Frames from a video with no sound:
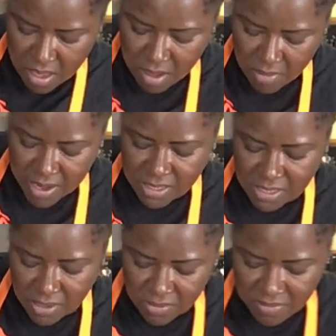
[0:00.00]
All right,
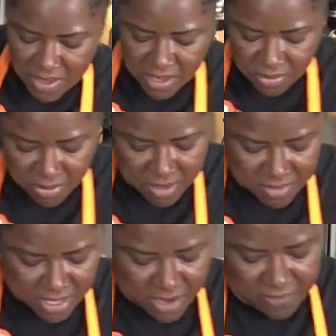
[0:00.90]
so we've been
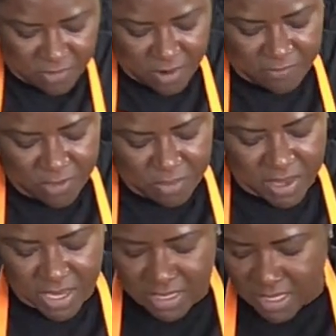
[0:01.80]
creaming that for a few
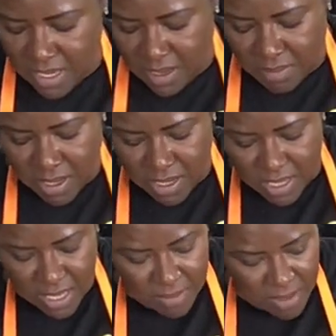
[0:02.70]
minutes. I'm going
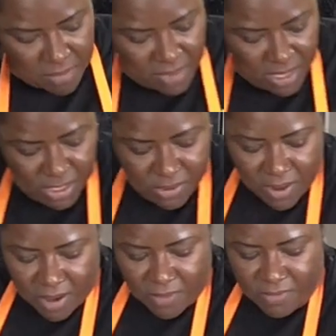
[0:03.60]
to cut my mixer
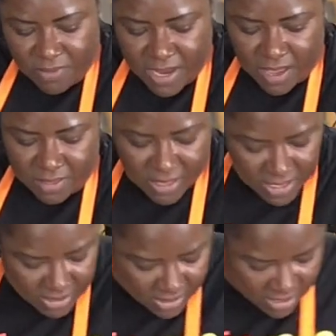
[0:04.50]
off. Now,
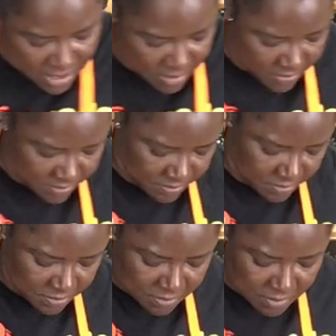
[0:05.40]
this step,
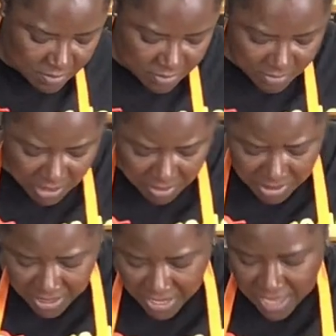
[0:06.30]
I'm
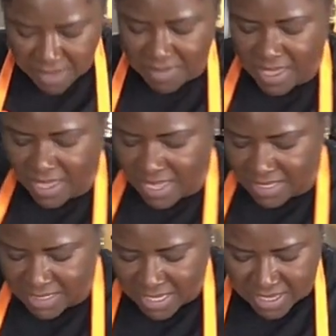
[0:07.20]
going to add my
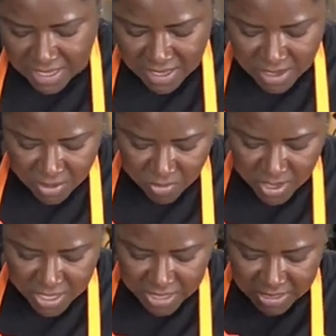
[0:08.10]
eggs in
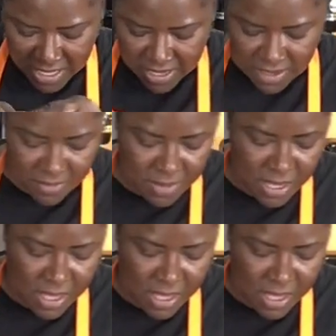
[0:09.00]
one at a time.